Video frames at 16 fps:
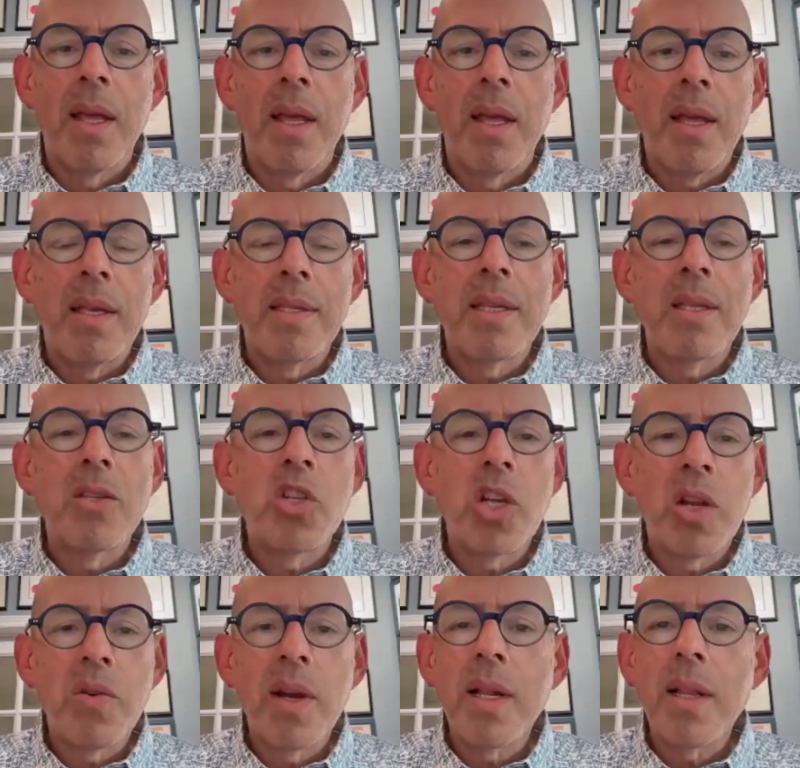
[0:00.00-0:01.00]
is to
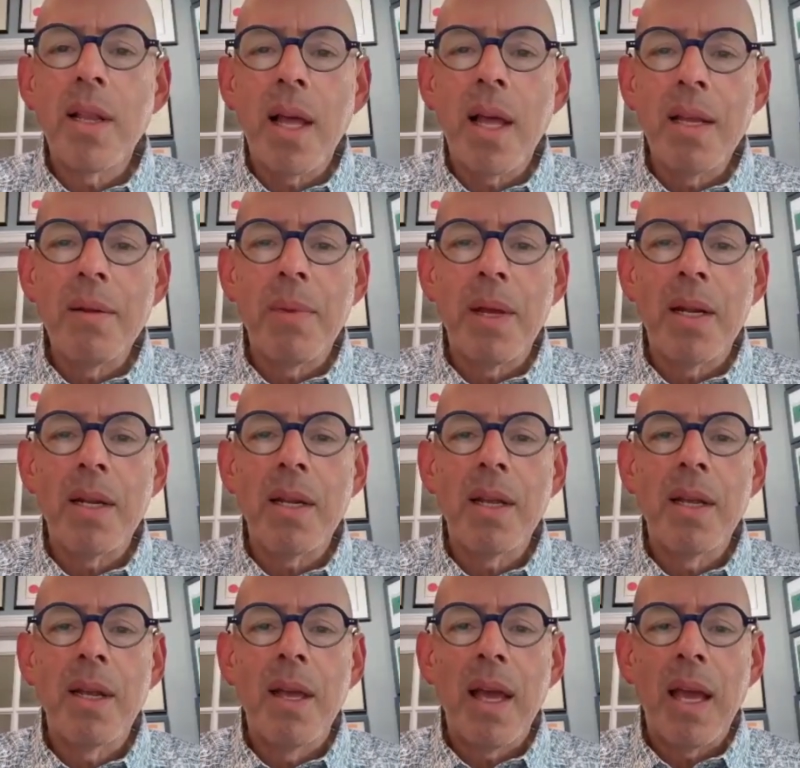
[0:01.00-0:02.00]
generate alignment,
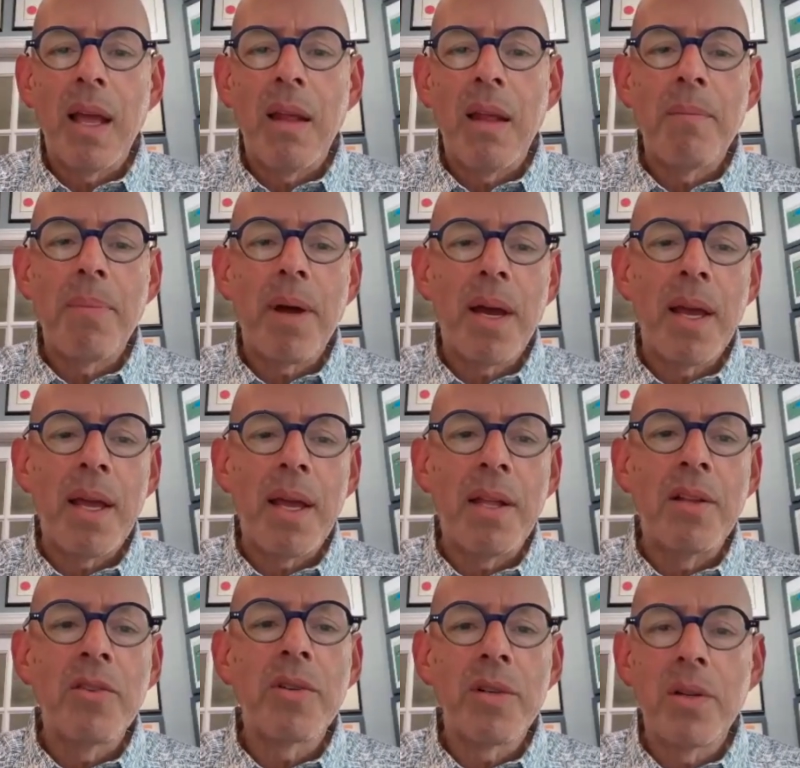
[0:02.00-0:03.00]
and by
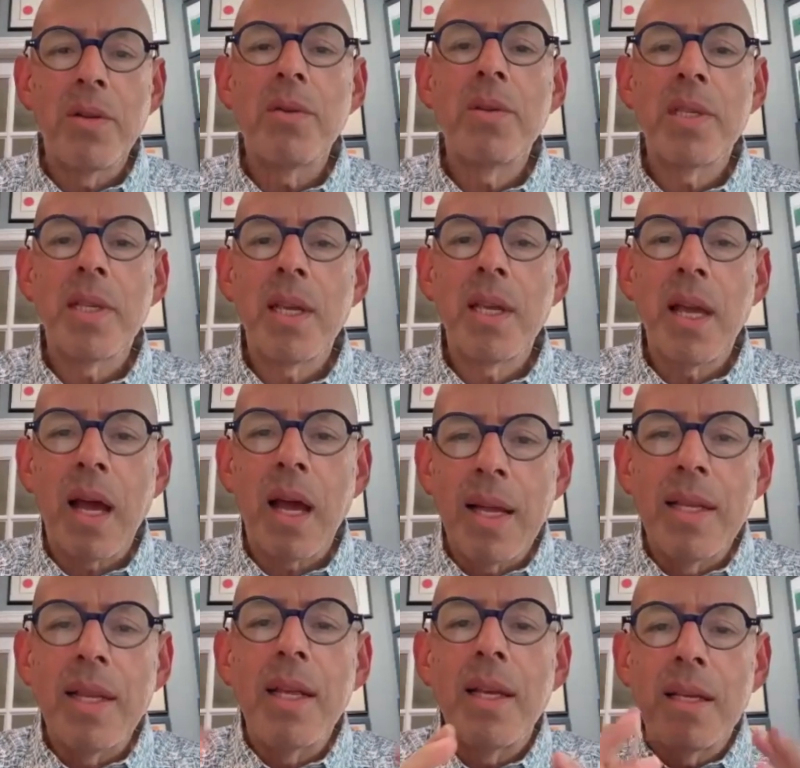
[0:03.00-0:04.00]
introducing
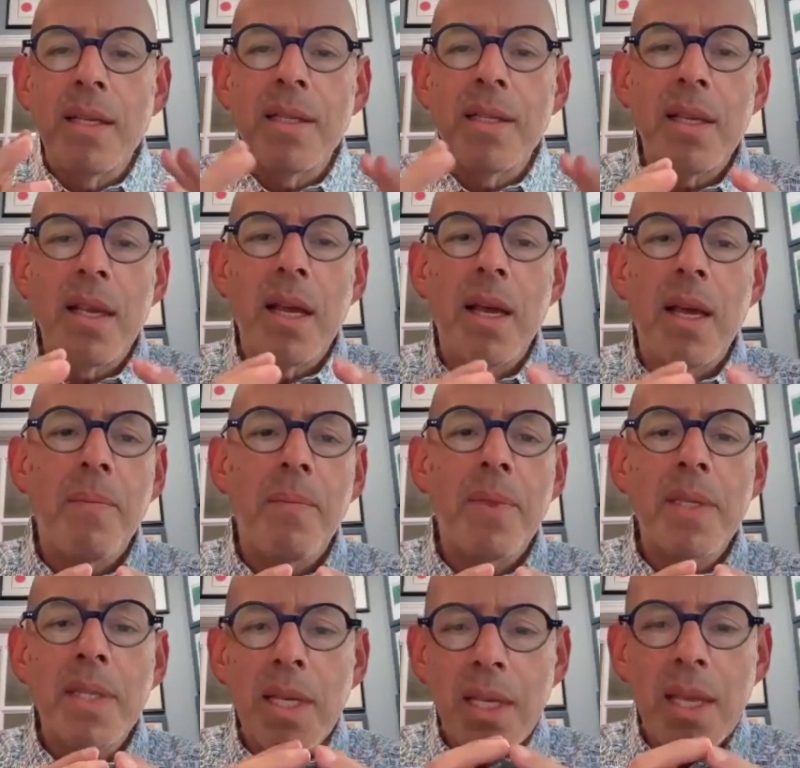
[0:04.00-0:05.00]
ideas
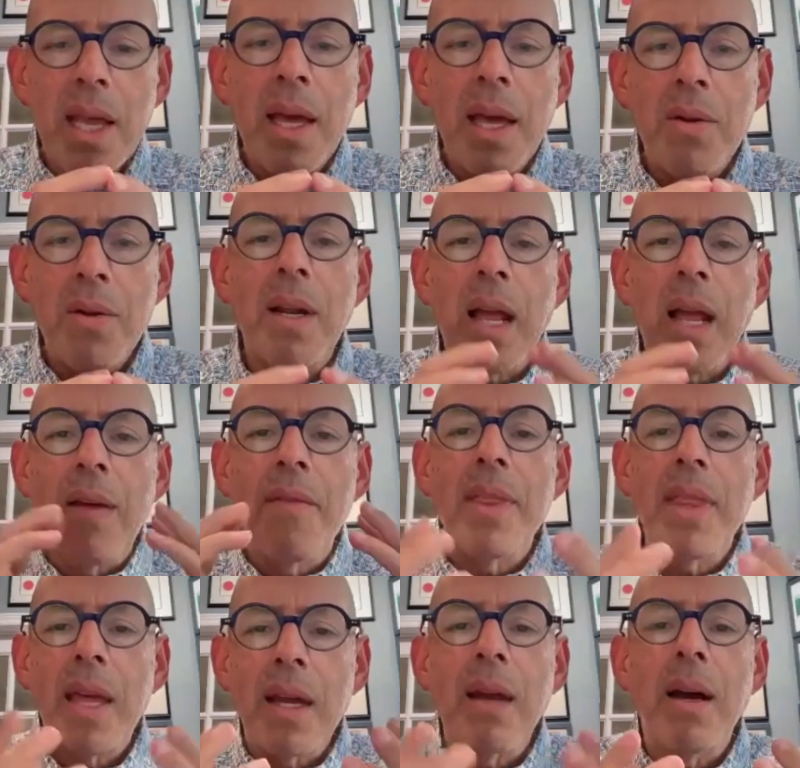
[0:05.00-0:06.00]
together and having
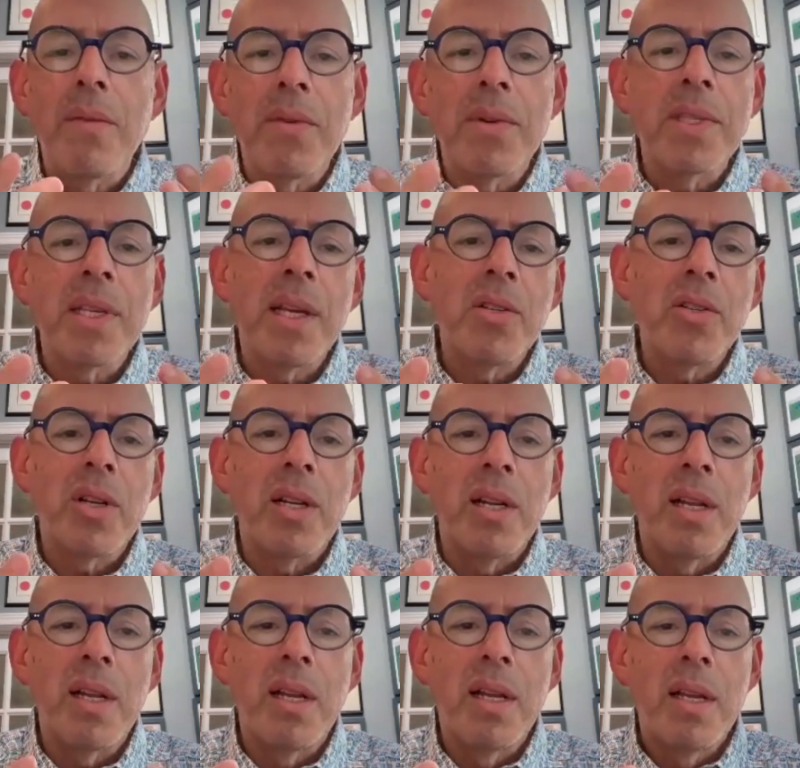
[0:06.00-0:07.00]
that conversation.
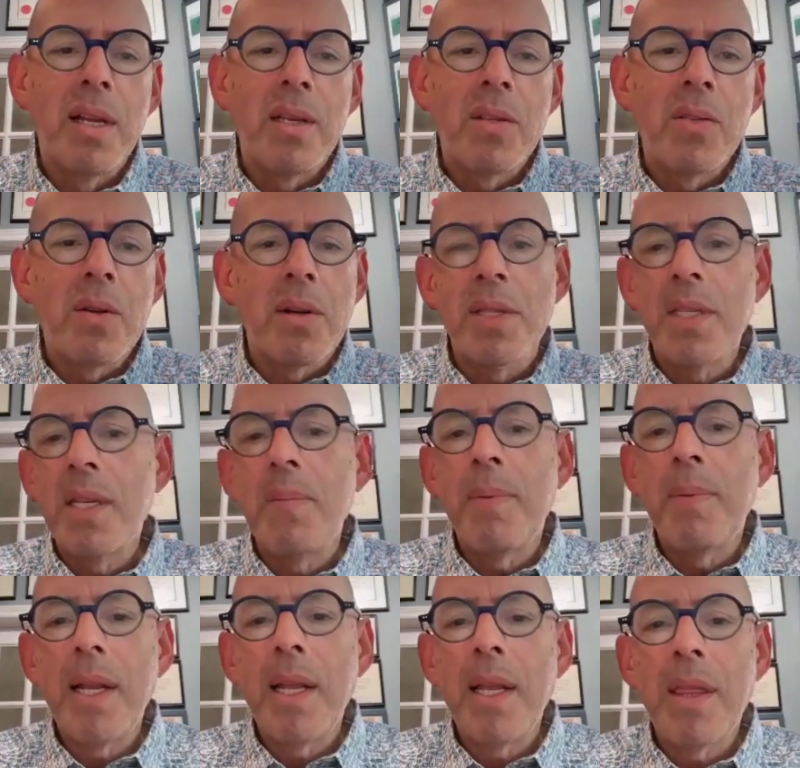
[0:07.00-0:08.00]
So in our
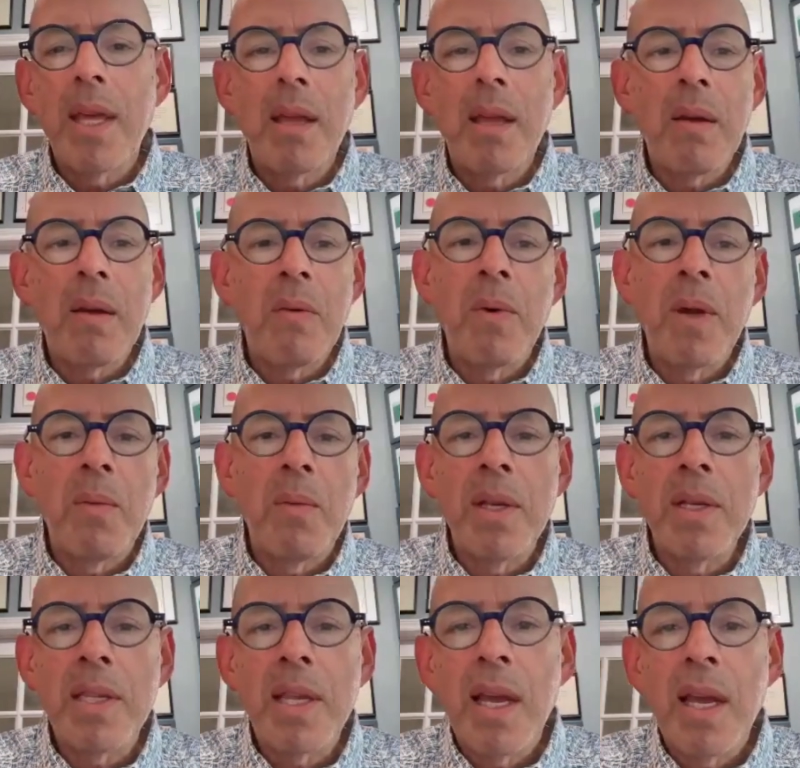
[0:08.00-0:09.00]
CPD thing, we
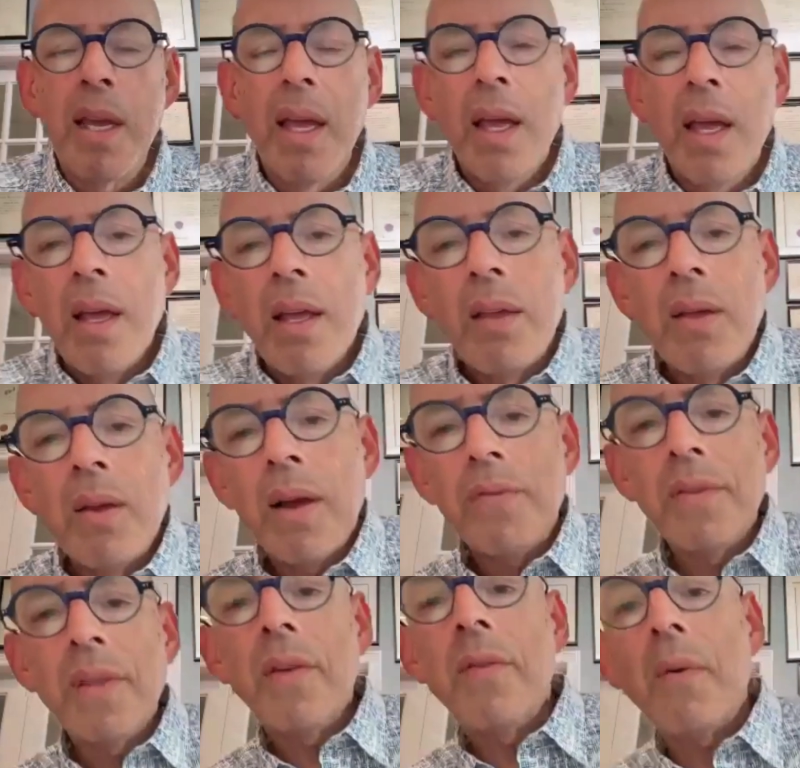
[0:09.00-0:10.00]
say you have
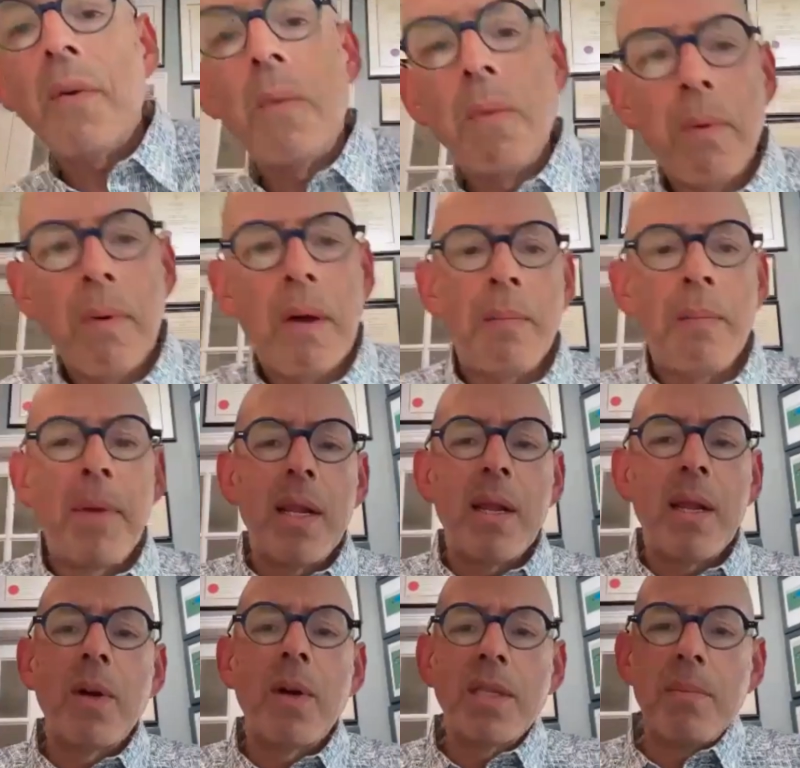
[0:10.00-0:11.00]
to have a meeting
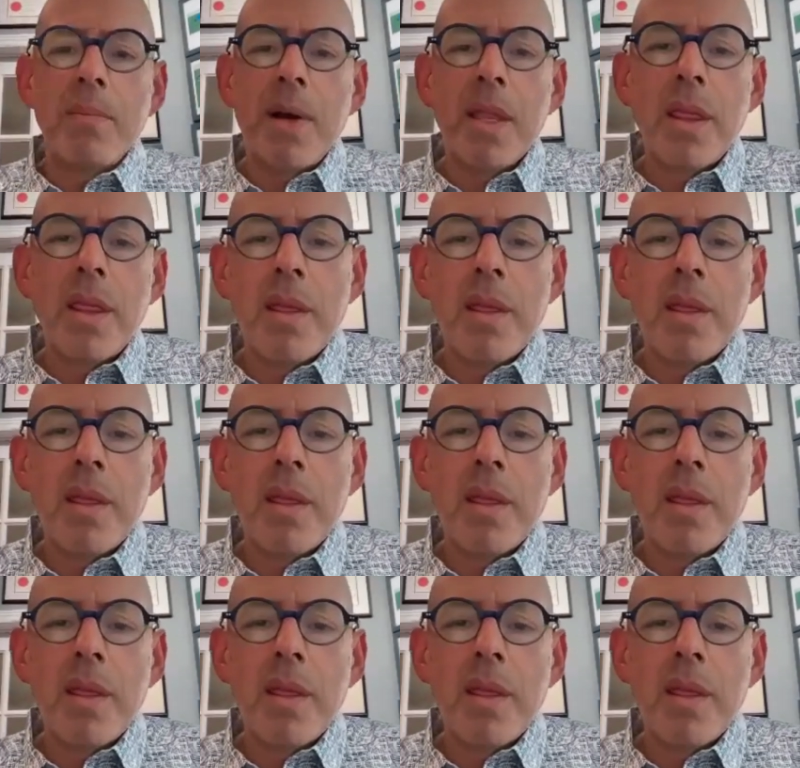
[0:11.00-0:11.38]
once a month